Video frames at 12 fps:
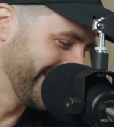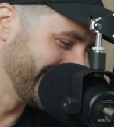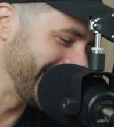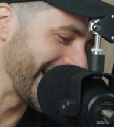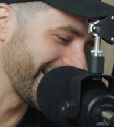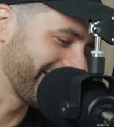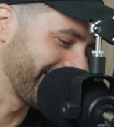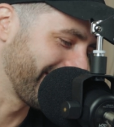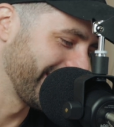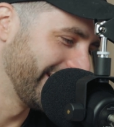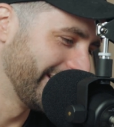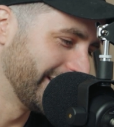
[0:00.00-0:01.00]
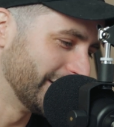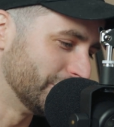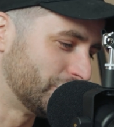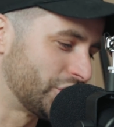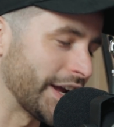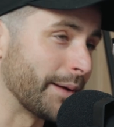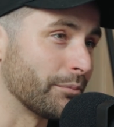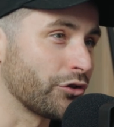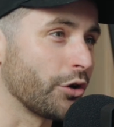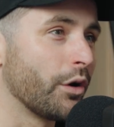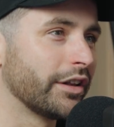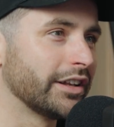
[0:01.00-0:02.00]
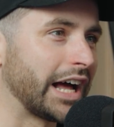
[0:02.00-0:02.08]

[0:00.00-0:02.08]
Nick's gym. So,